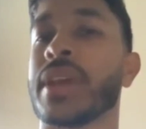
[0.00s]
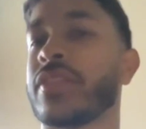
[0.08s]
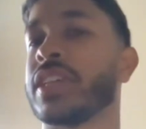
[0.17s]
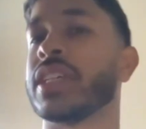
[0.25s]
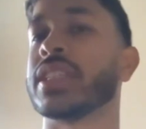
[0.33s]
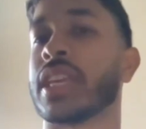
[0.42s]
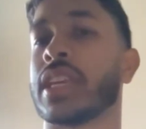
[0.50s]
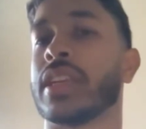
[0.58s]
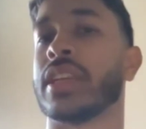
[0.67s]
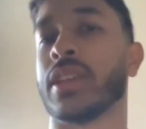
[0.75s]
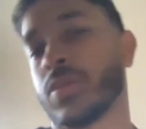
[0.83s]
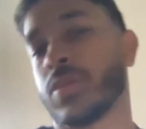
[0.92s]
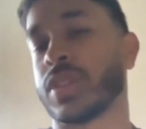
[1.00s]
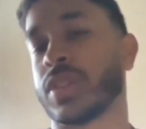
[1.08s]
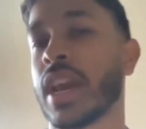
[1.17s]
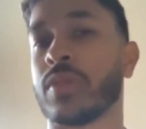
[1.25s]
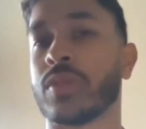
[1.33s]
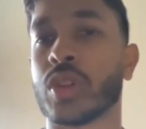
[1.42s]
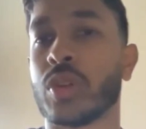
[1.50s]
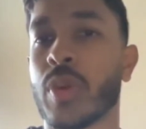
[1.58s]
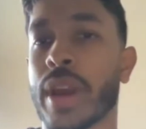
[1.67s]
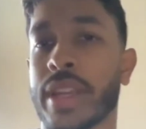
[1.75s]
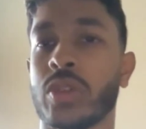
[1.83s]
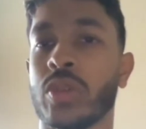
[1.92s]
NFTs, and it was a good
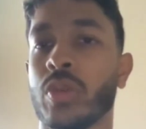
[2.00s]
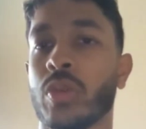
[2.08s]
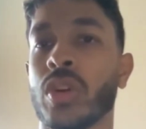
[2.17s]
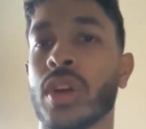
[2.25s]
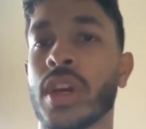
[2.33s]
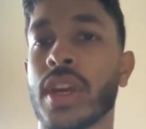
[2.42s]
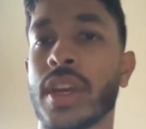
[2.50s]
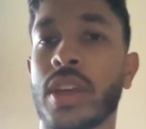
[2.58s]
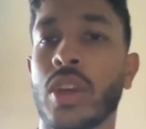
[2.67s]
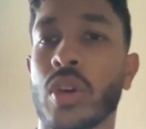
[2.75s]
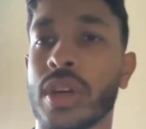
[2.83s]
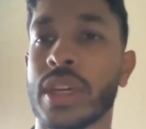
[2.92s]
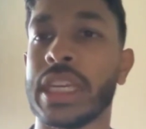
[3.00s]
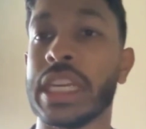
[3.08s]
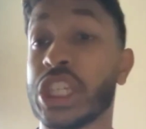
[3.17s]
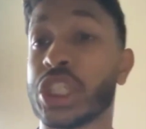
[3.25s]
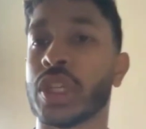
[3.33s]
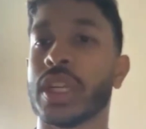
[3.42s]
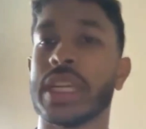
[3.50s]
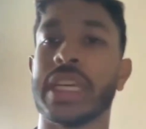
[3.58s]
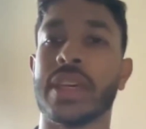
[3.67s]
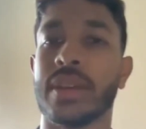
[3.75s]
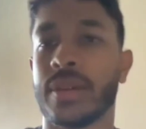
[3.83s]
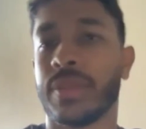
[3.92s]
way to,
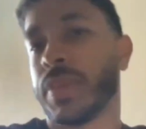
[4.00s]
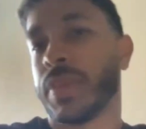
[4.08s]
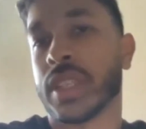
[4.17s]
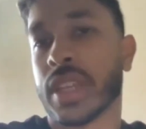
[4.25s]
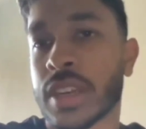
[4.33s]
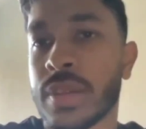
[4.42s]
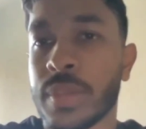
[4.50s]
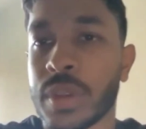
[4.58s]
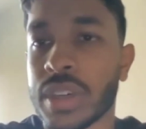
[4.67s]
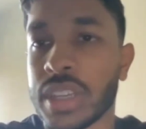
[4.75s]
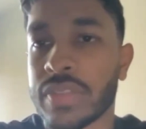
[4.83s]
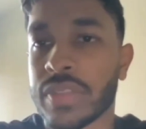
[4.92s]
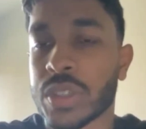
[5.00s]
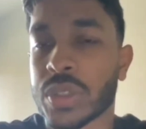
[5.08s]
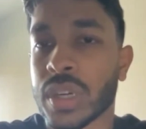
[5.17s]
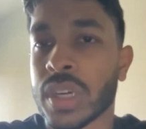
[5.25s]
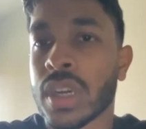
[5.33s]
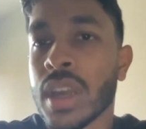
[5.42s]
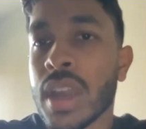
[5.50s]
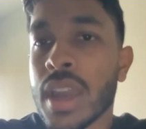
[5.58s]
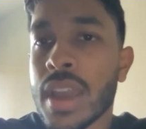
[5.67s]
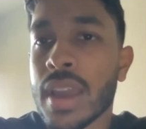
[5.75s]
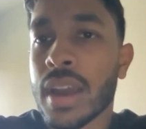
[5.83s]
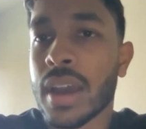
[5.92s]
initially build a community for sure.
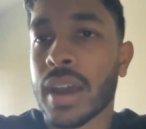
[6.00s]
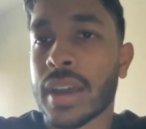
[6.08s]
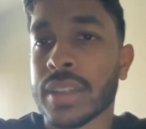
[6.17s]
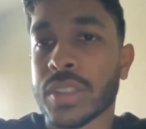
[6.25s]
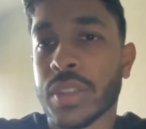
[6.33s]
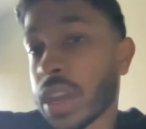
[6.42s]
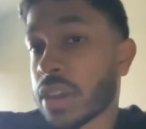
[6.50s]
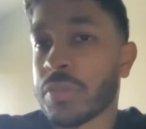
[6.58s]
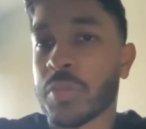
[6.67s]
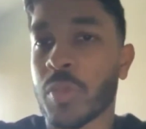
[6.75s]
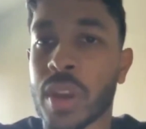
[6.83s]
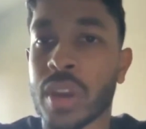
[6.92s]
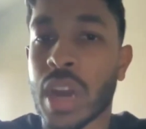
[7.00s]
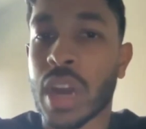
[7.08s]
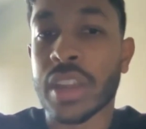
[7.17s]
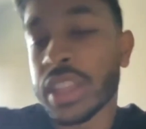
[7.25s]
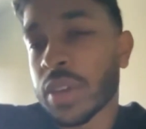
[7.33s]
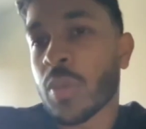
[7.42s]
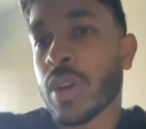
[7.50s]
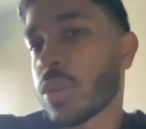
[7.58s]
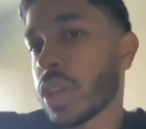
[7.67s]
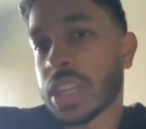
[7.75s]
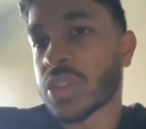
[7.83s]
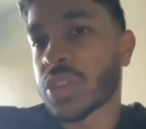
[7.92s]
So
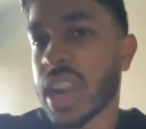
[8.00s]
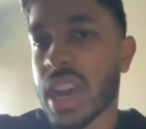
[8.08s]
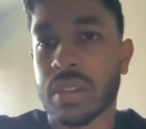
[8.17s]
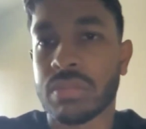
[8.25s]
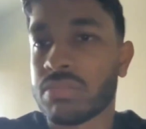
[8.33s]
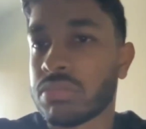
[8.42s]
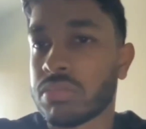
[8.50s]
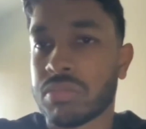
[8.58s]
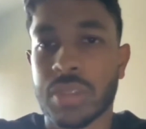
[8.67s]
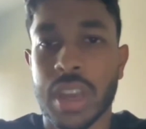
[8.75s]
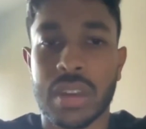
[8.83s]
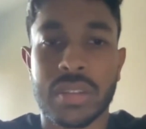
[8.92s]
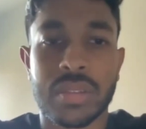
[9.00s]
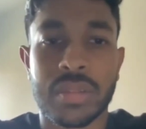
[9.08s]
yeah, try it out. Yeah.